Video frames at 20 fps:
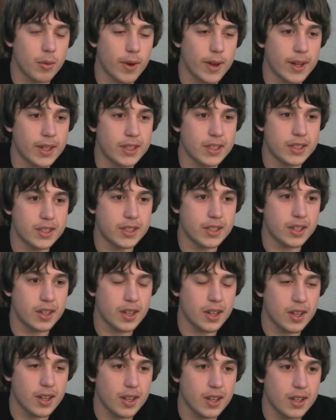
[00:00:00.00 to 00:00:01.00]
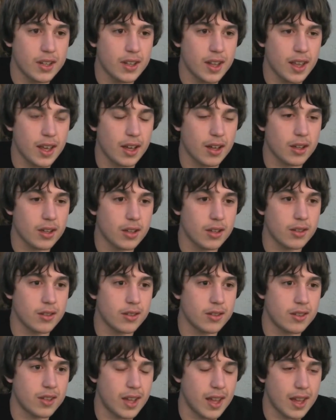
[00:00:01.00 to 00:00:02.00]
which
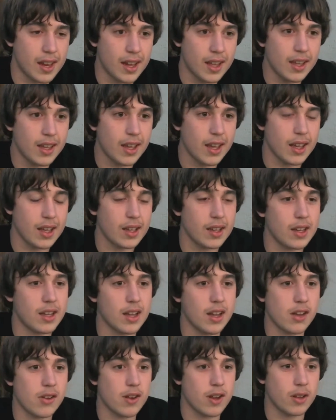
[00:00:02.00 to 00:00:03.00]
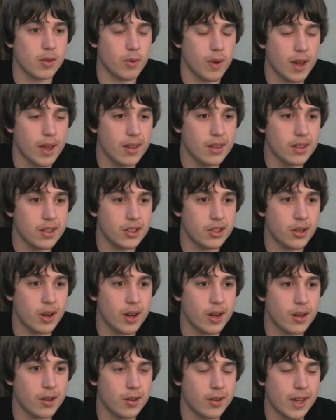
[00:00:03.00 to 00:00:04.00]
includes hitting in the incorrect ways to
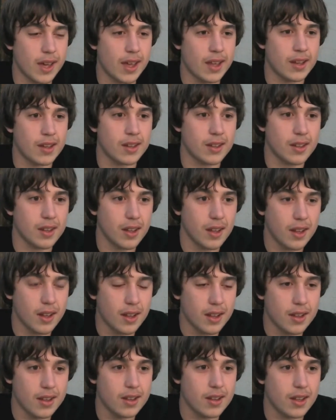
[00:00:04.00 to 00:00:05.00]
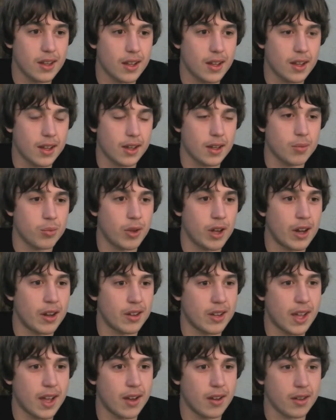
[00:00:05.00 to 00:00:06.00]
try to get the good
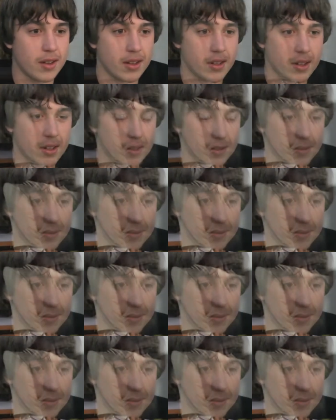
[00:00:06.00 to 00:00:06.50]
players out.